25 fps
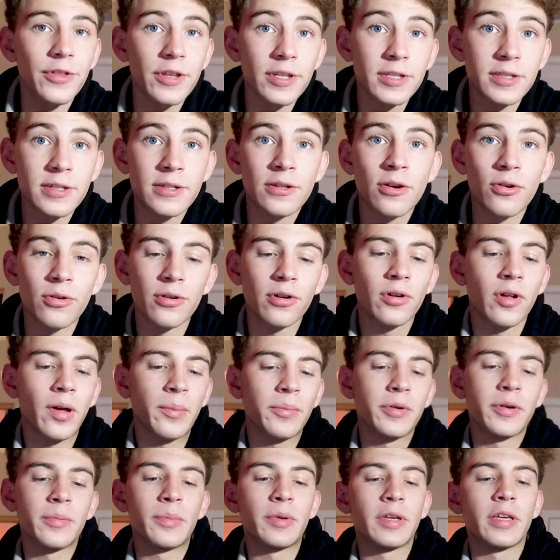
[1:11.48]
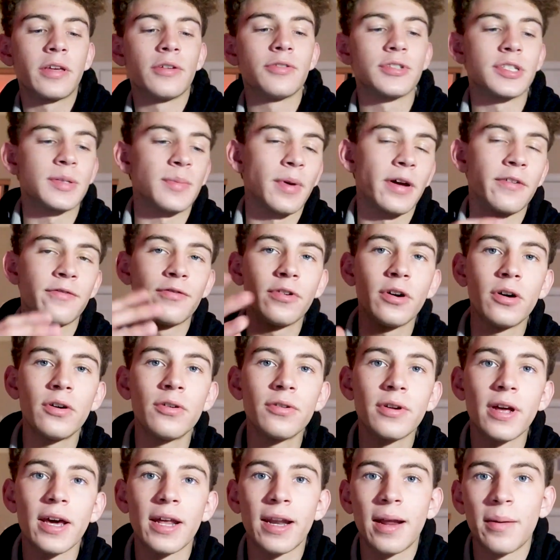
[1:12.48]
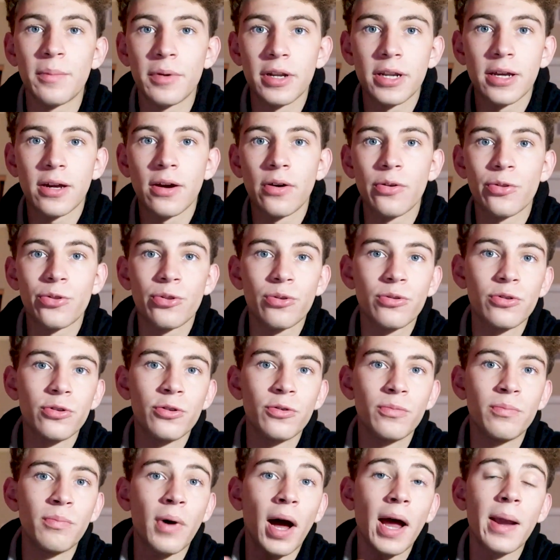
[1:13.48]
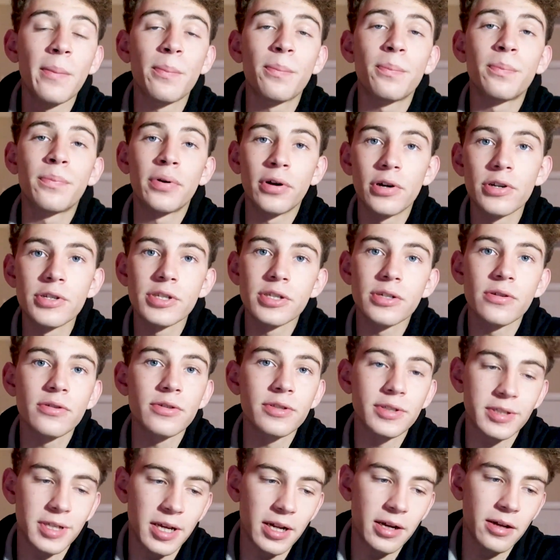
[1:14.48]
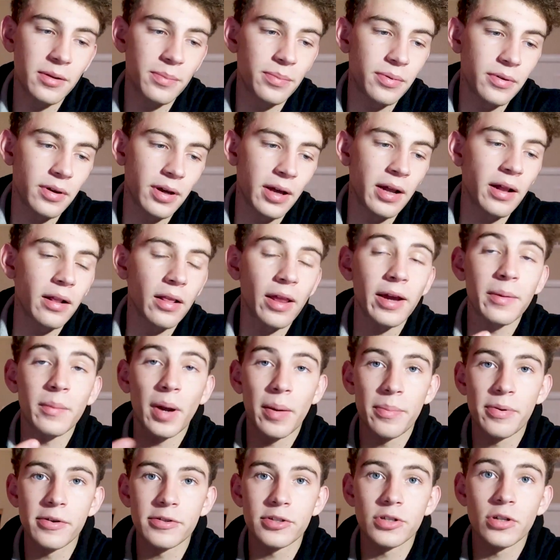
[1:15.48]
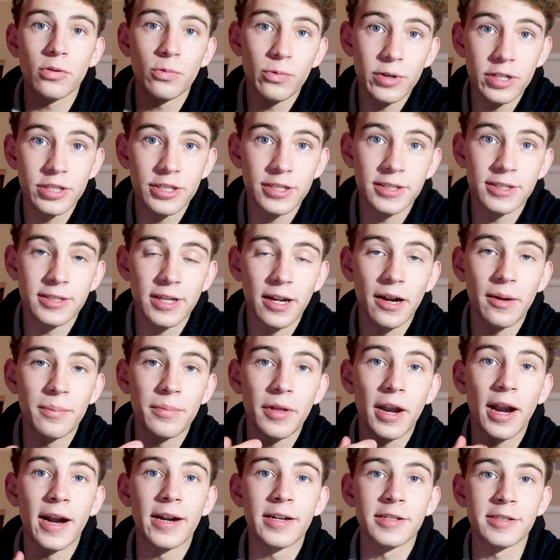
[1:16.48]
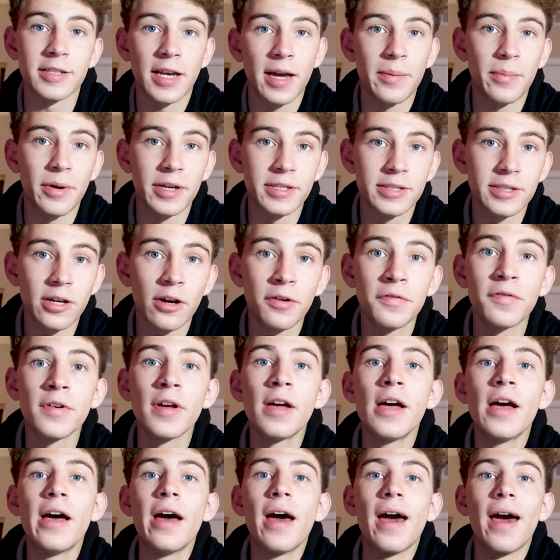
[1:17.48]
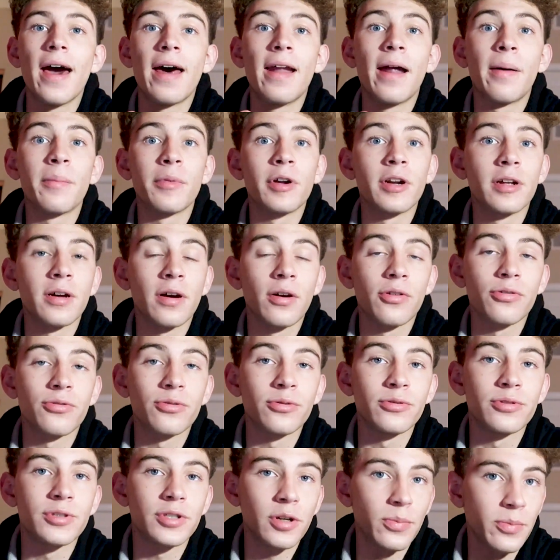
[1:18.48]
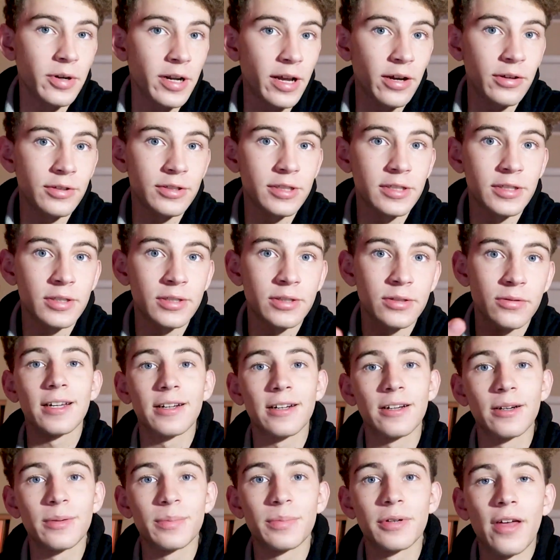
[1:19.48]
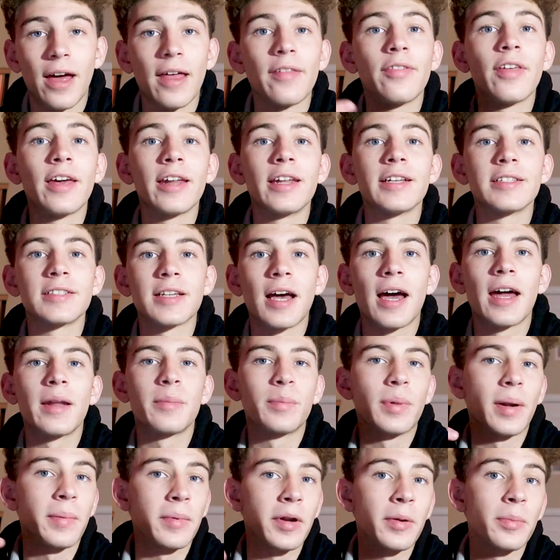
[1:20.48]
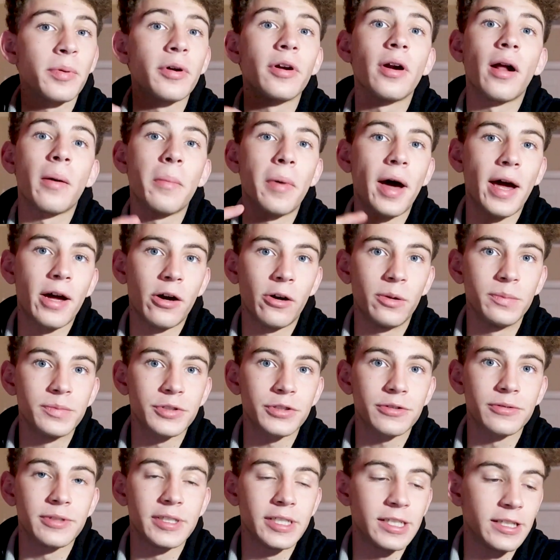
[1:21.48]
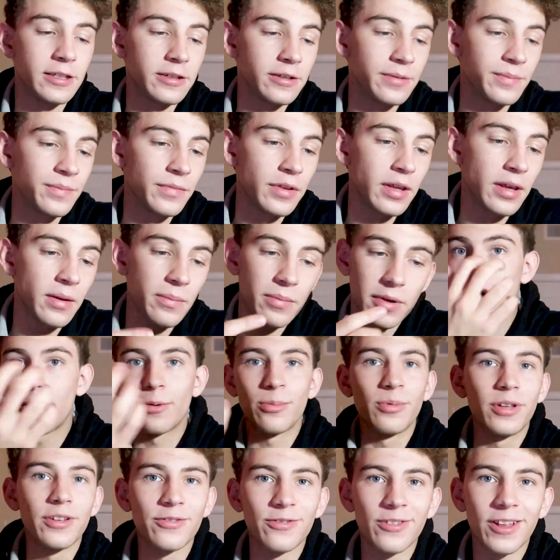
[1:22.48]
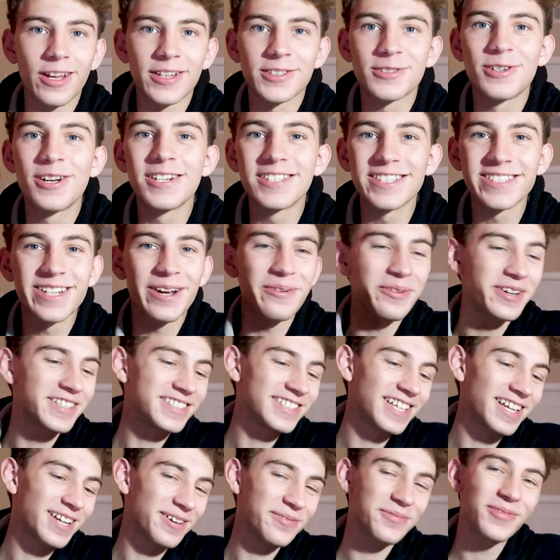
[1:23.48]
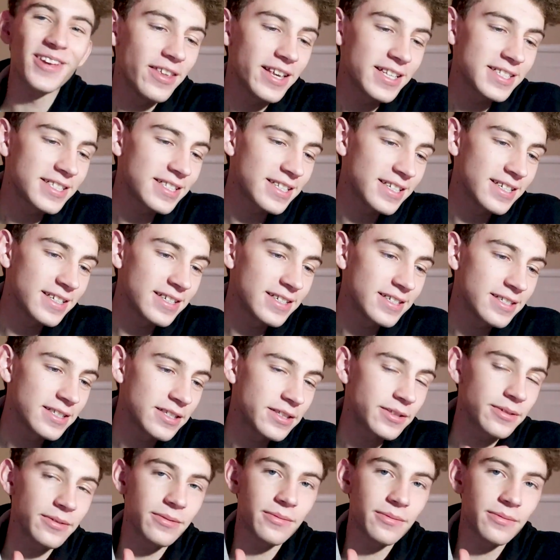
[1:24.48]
this tutorial, I'm going to be using my phone and I'm going to go through my personal setup, like my personal Widgy setup that I designed myself. And I'm going to go through someone else's setup that they designed, but I'm going to put it on my home screen here. I don't really feel like switching on my setup. This is